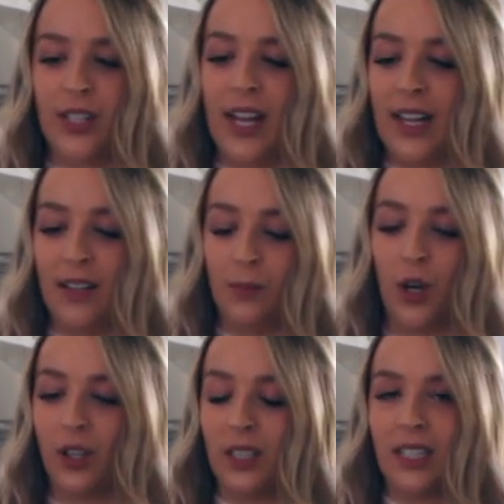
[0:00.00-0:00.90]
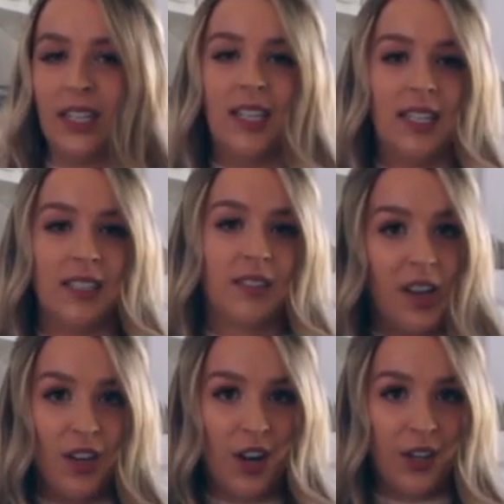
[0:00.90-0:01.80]
and broccoli is
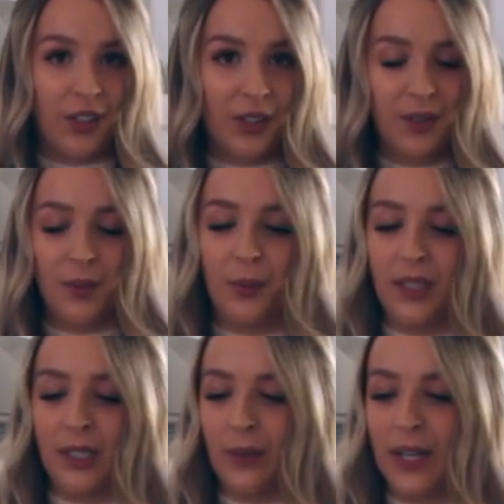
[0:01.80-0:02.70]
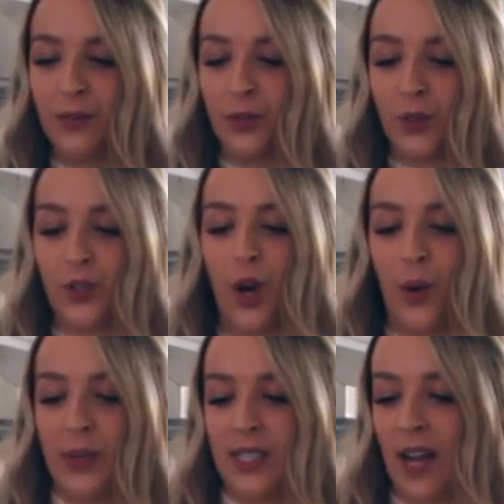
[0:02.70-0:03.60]
another really great food to
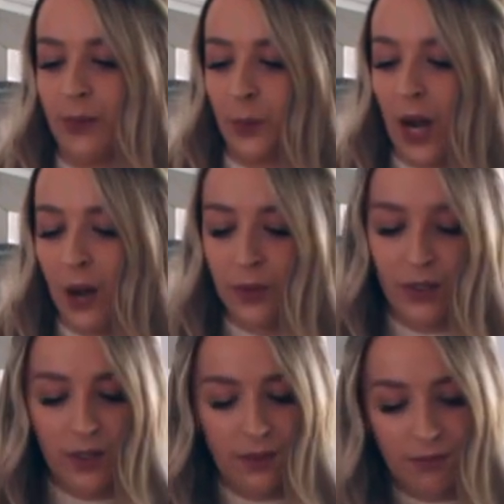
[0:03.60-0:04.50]
always have around.